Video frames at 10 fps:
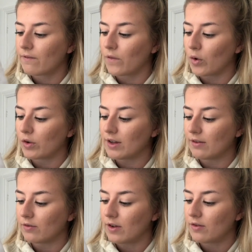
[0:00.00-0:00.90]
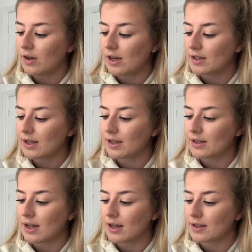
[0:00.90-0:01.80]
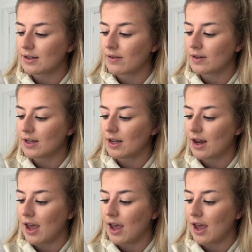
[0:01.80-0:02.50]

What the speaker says: 14, 15, 16, 17,